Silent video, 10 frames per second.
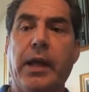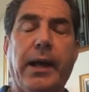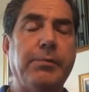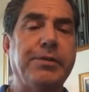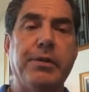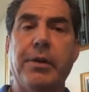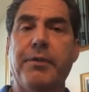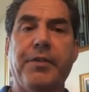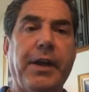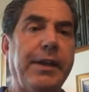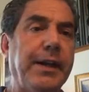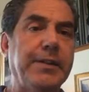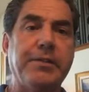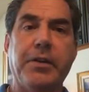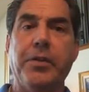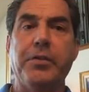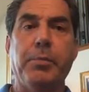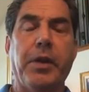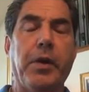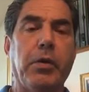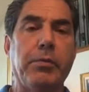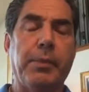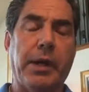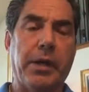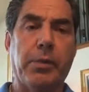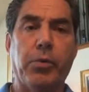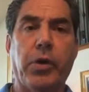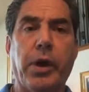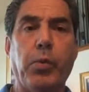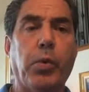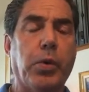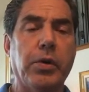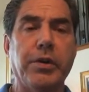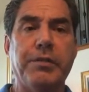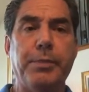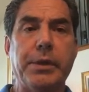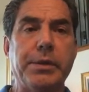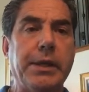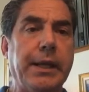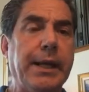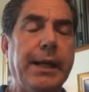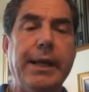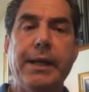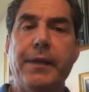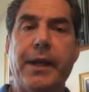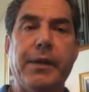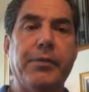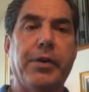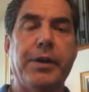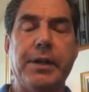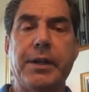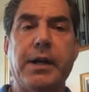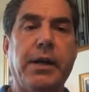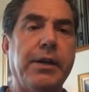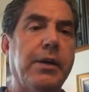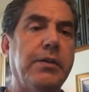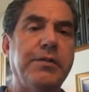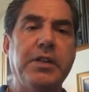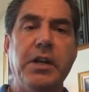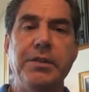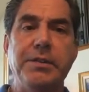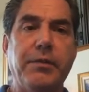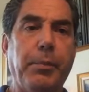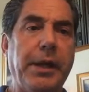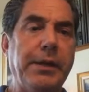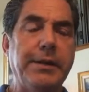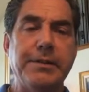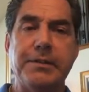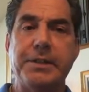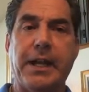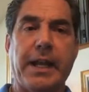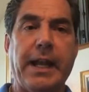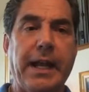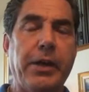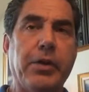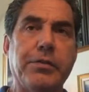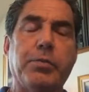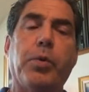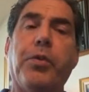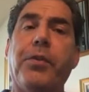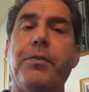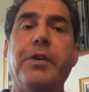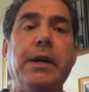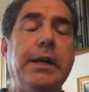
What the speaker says: Absolutely fantastic. Used to be the old Montgomery Wards building. They converted it to condos, tons of amenities. It's got an acre's worth of